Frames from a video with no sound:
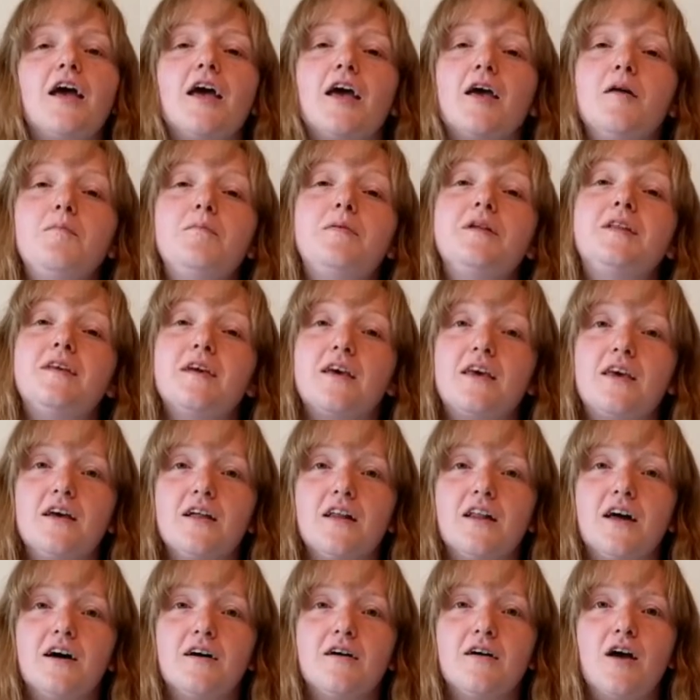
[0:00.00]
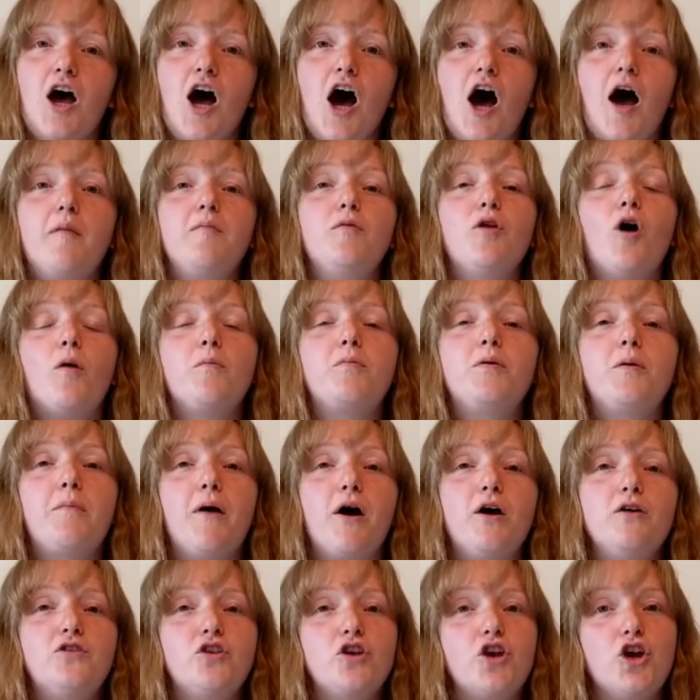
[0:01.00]
In particular, I'm not
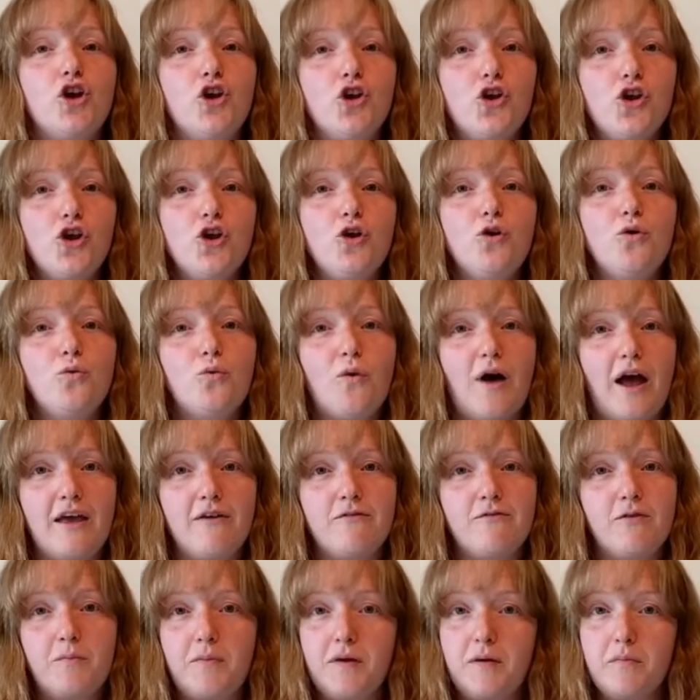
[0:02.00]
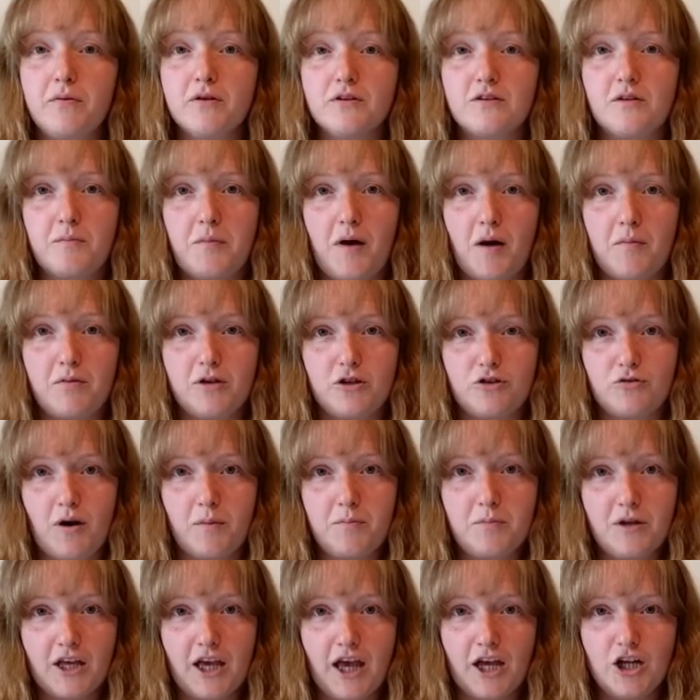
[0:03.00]
proposing a new way for people to publish
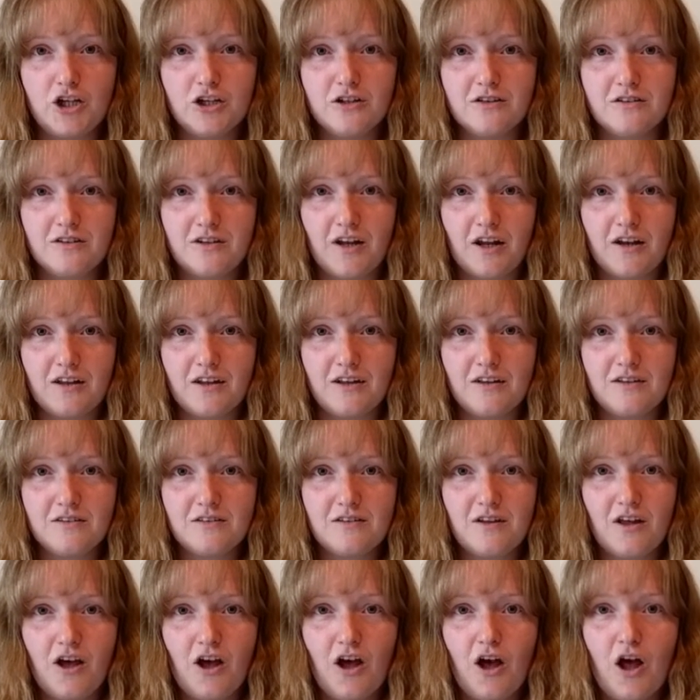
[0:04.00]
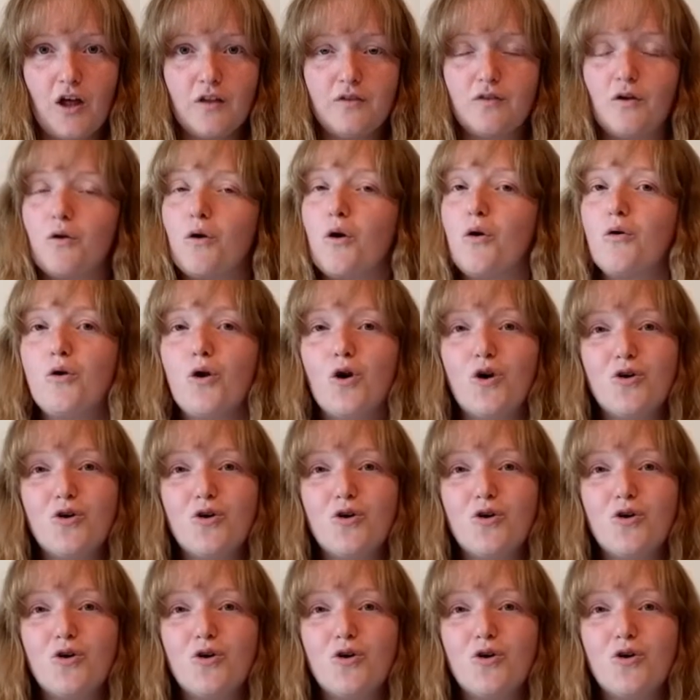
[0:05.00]
replication studies. There are